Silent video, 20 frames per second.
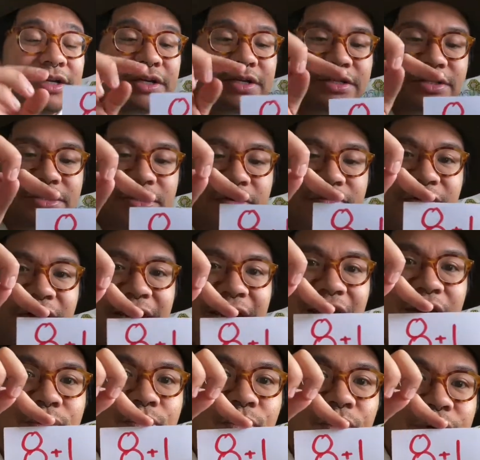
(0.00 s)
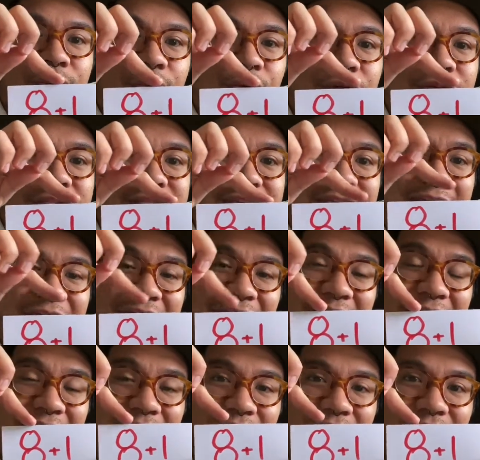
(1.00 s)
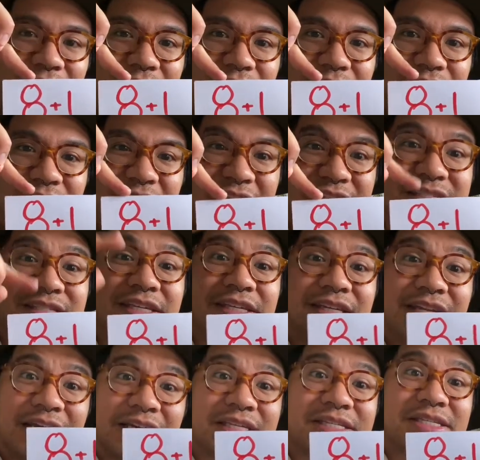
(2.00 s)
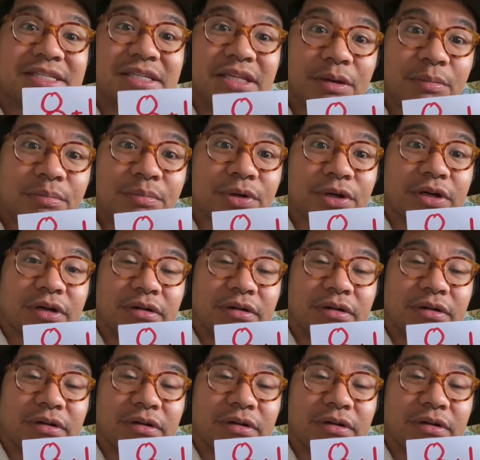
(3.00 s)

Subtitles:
So if I add 1 more to 8, it's the next number.